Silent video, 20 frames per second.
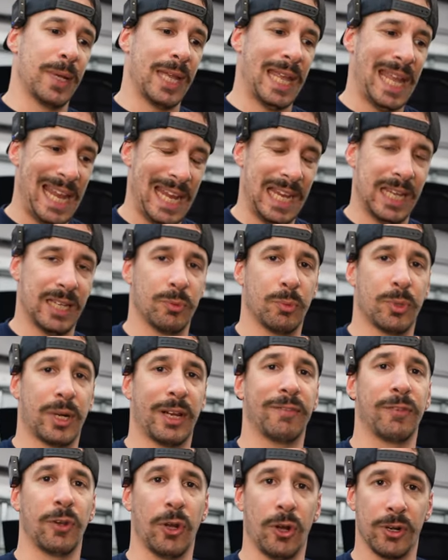in my hand, what
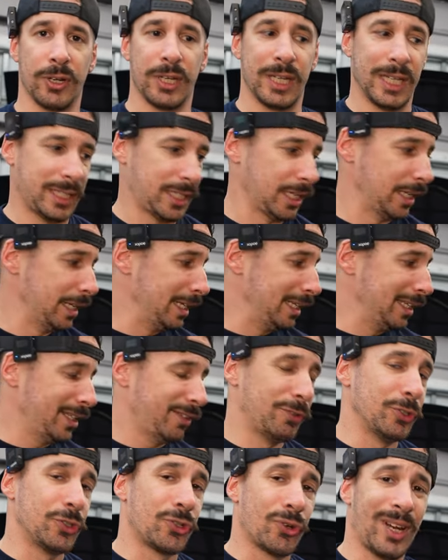I've learned is,
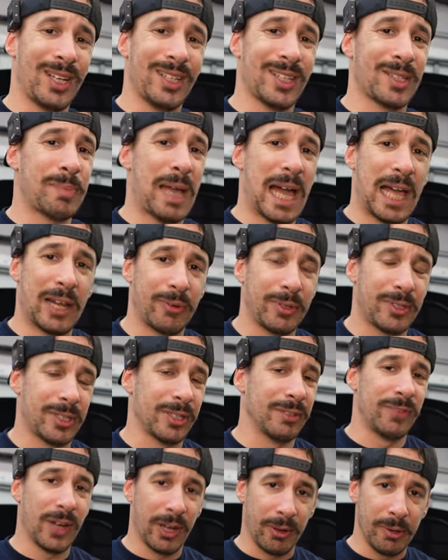if you drain this battery to
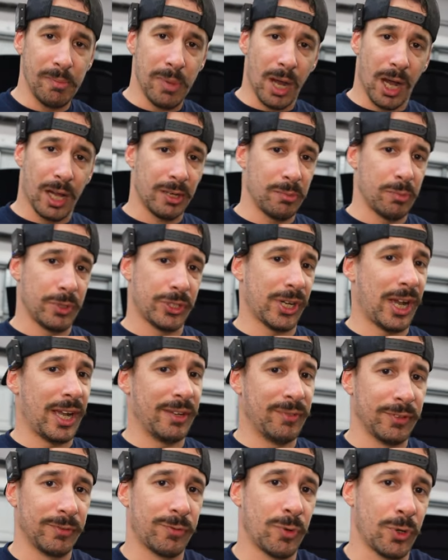the very bottom, which
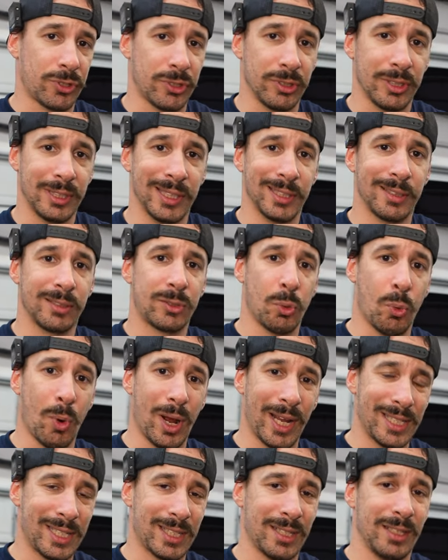I've unfortunately done
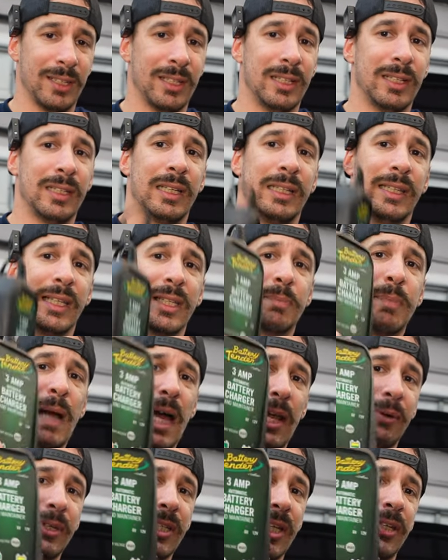twice, this
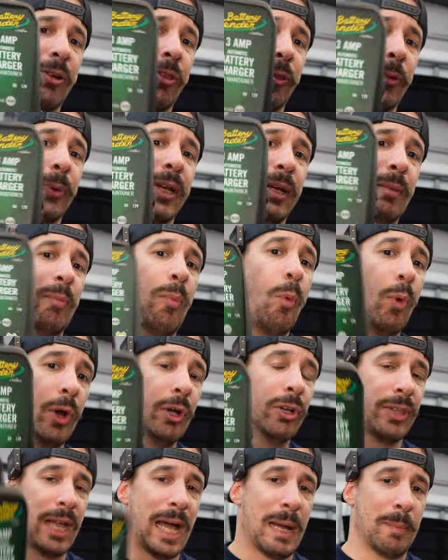Battery Tender 3 amp
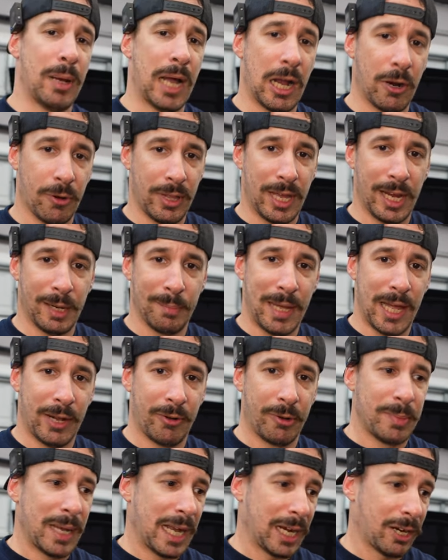will not power that
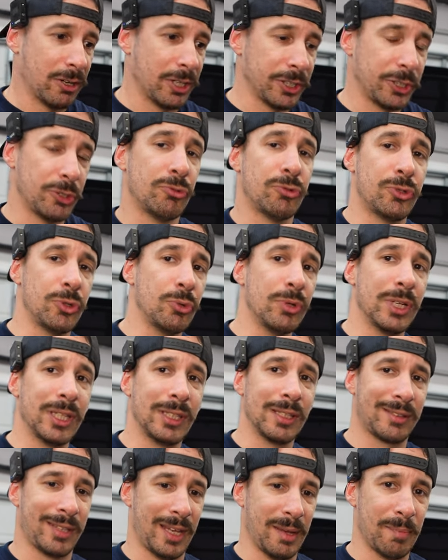battery back on. You do
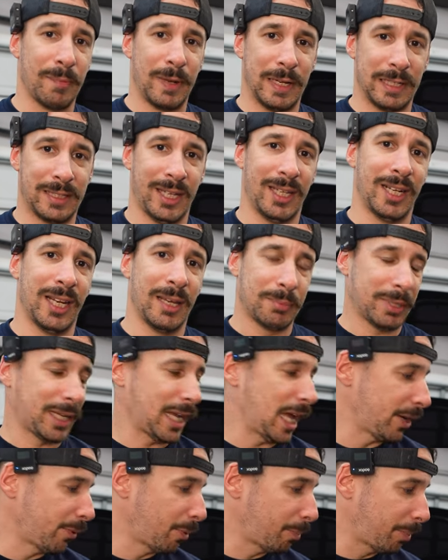need the 10 amp to
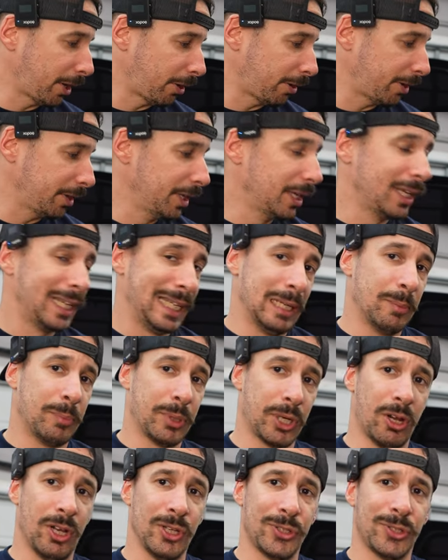kind of repair it.
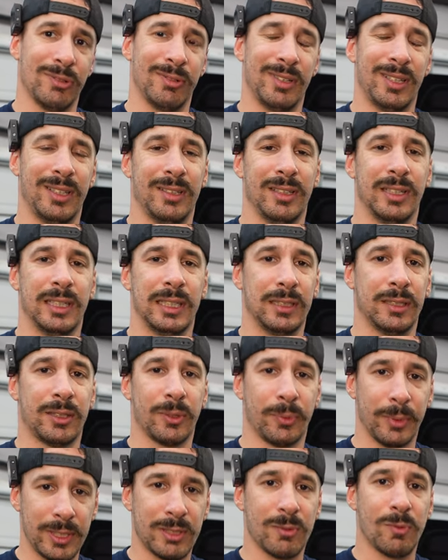But also,
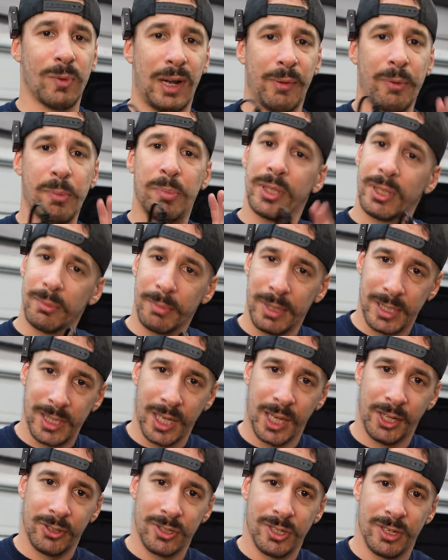the reason why we put the
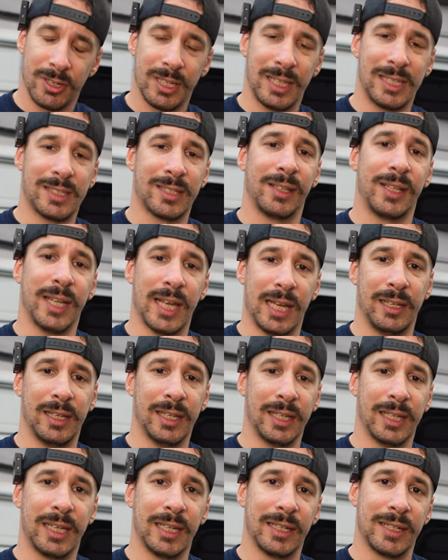maintainers on it is to not
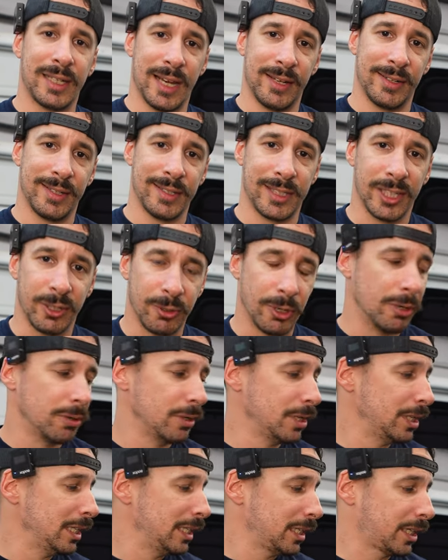let it get down to
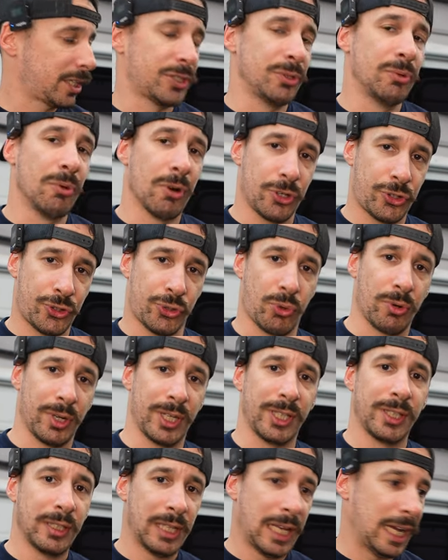zero, because you are
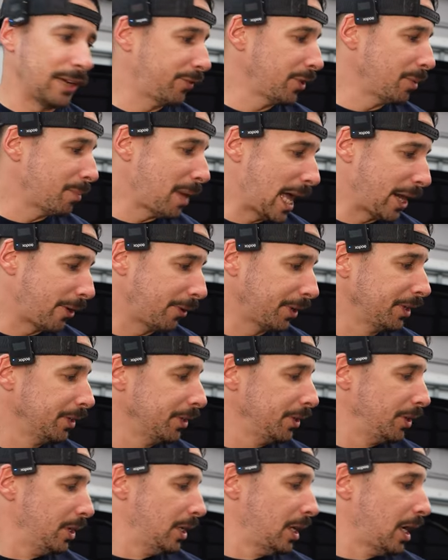shortening the life of the battery.
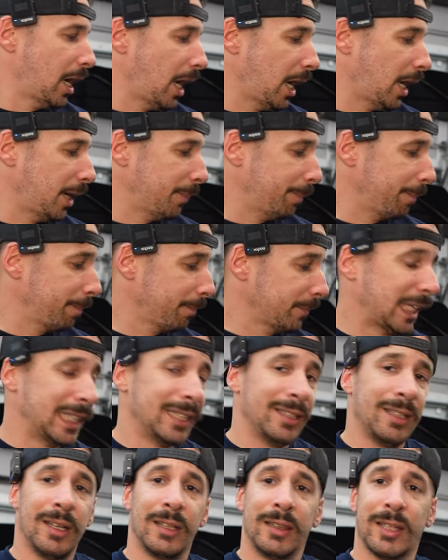
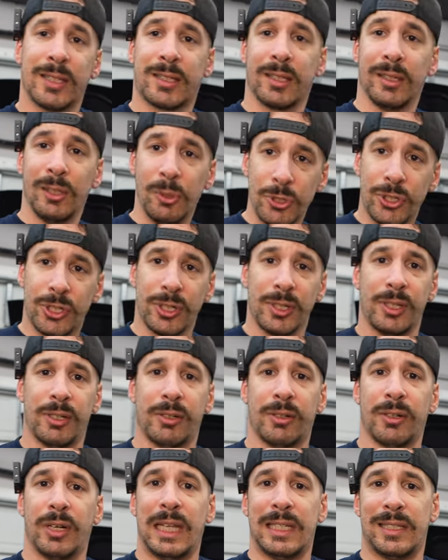The solution
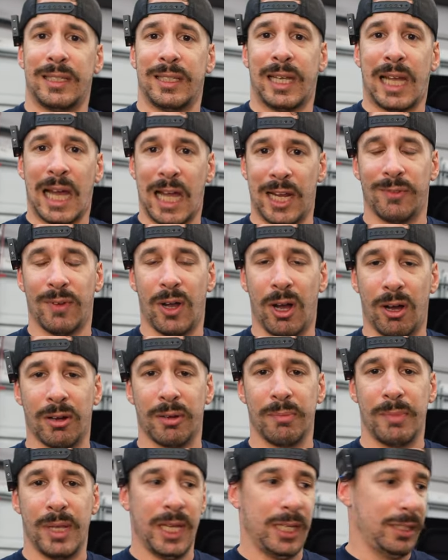here is to kind of
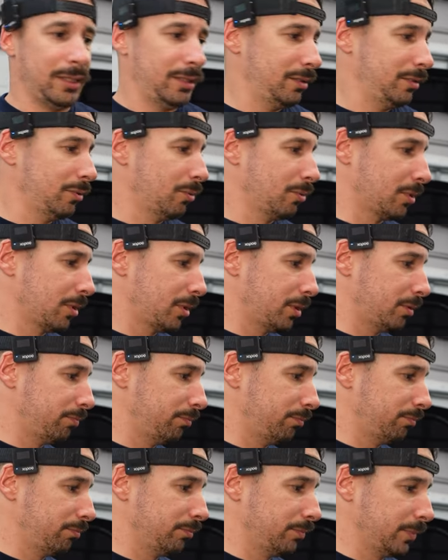automate
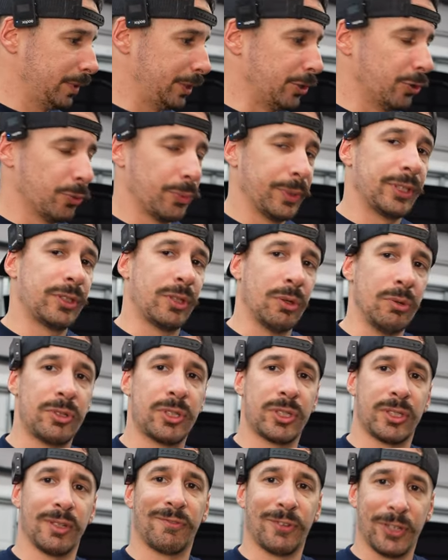or, you know,
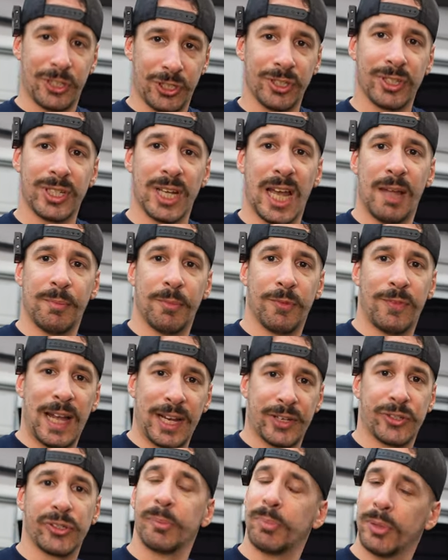reduce the friction time of
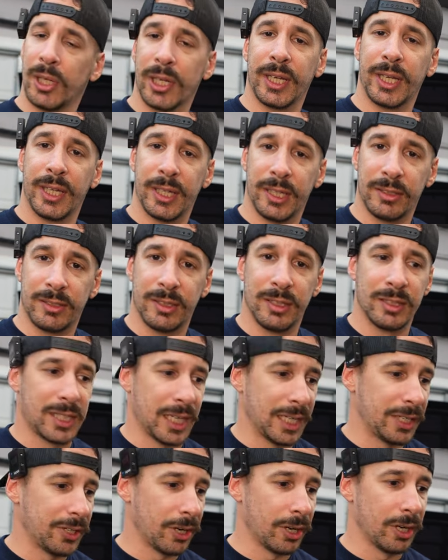actually plugging it into the
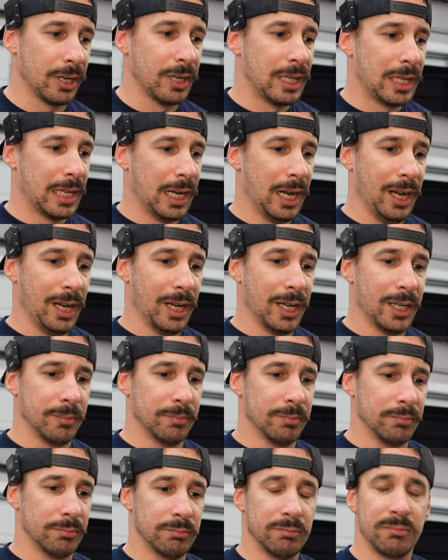tender.
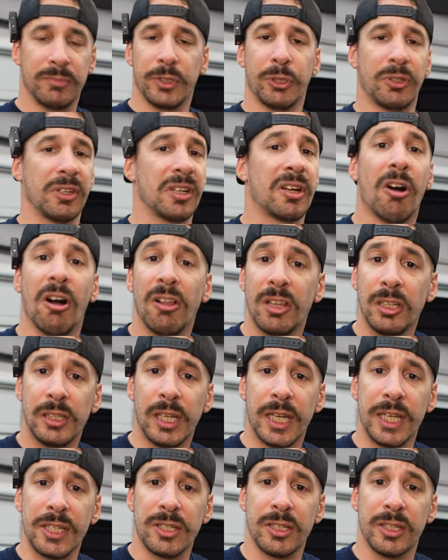You can call it
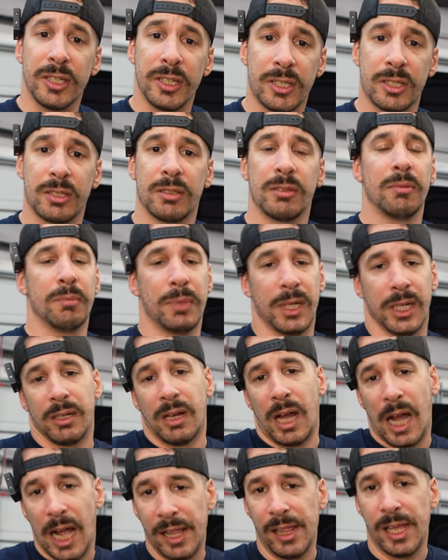laziness,
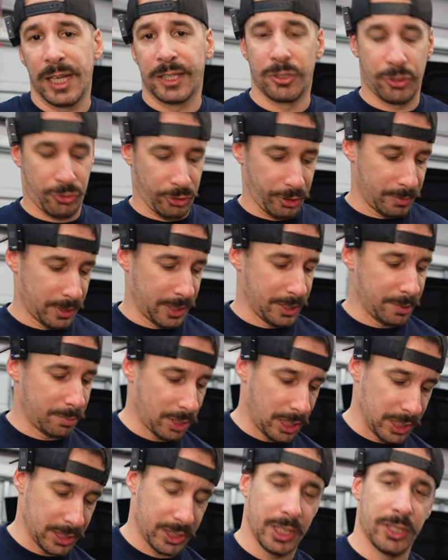but I like to streamline the
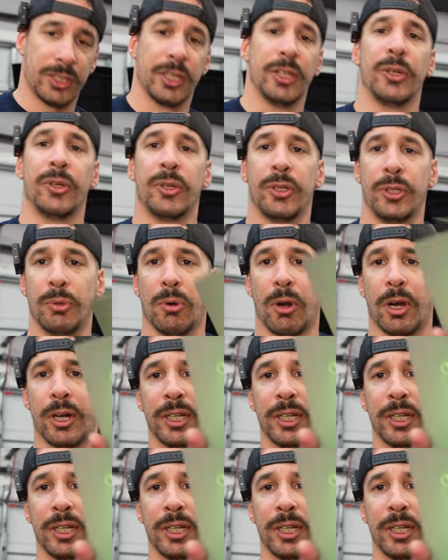process. You are